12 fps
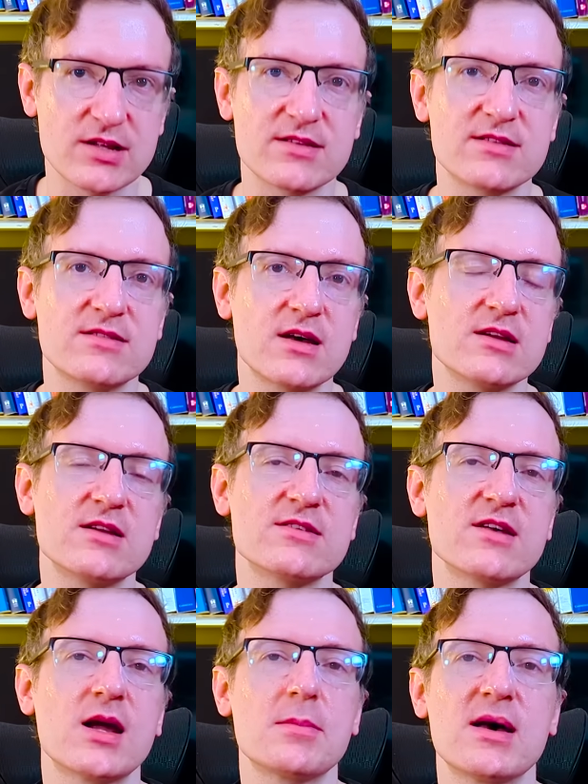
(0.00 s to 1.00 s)
and study
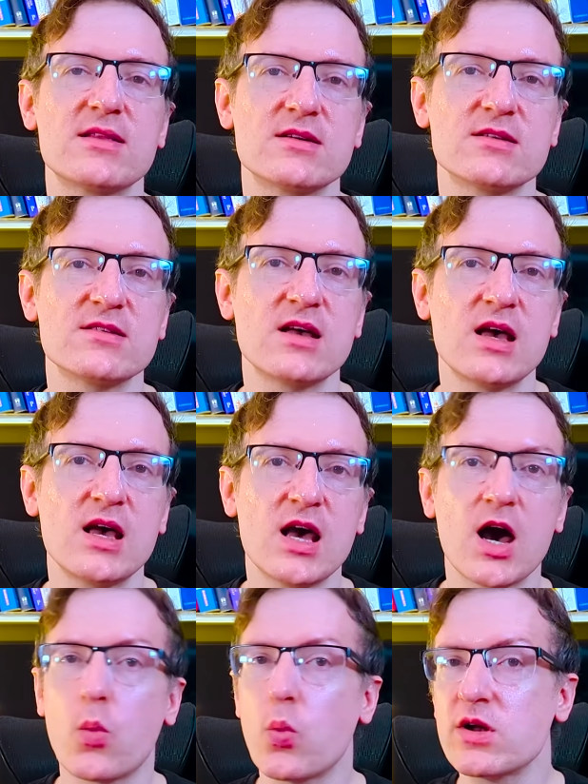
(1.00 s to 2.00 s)
design methods.
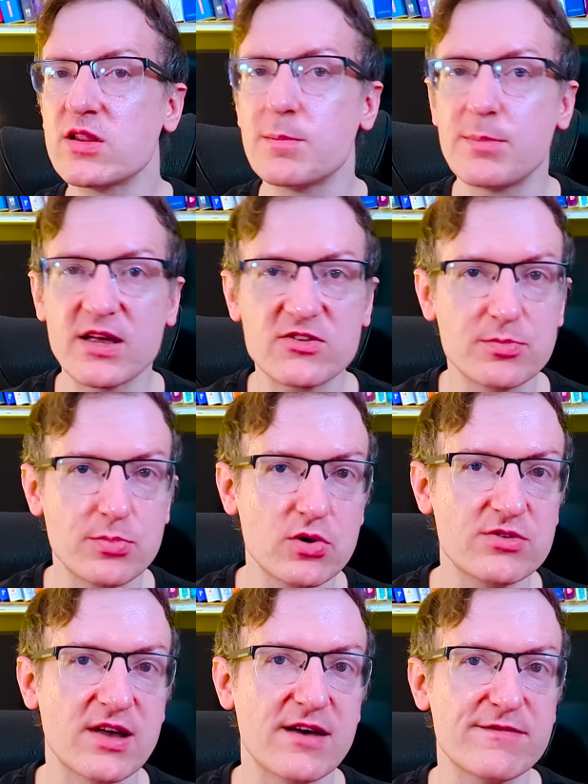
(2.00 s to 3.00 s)
And one of the best
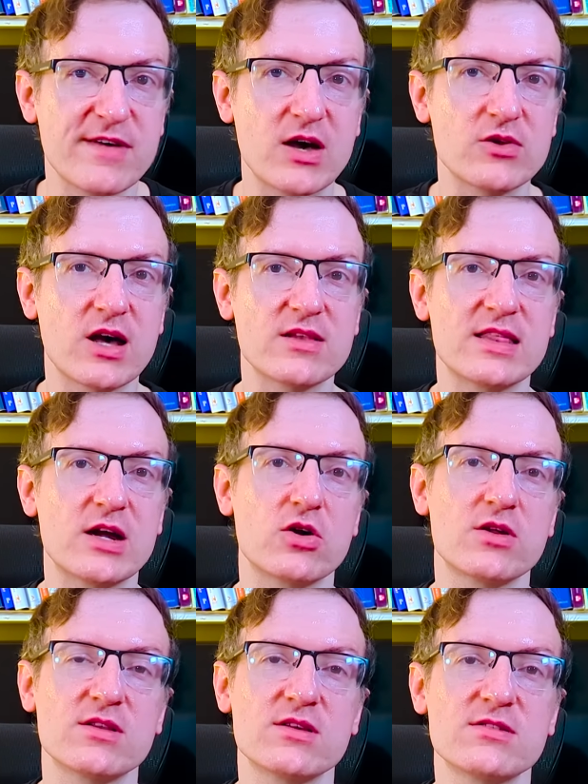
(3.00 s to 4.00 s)
books I've found out there
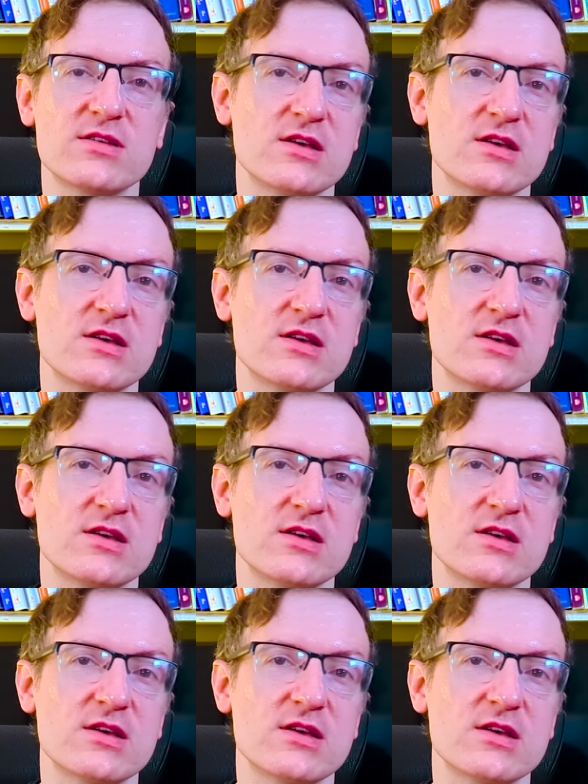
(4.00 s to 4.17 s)
on this